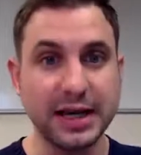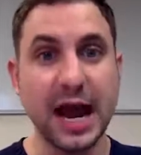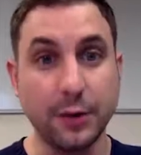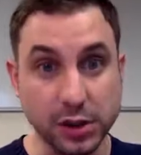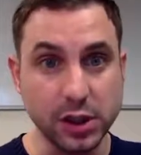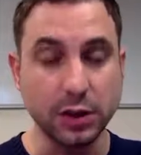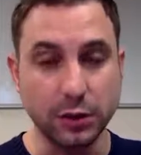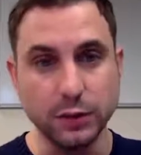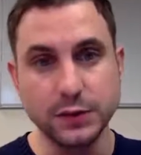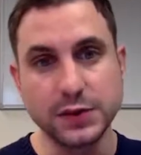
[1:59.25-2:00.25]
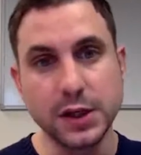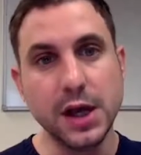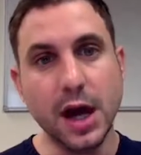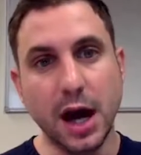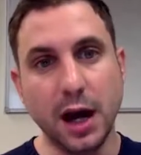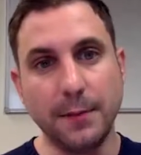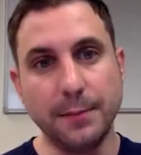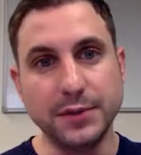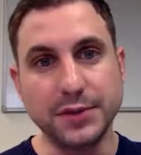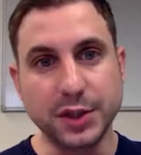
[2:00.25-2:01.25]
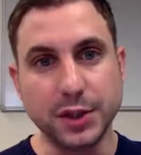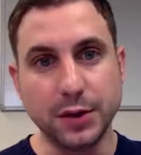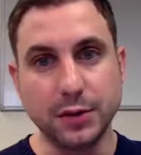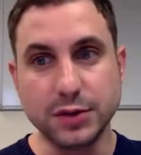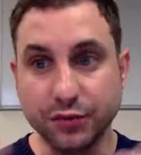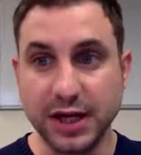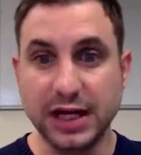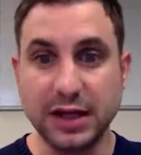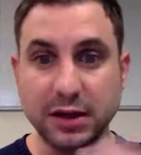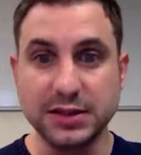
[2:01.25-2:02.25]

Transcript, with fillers: now use um, to, to really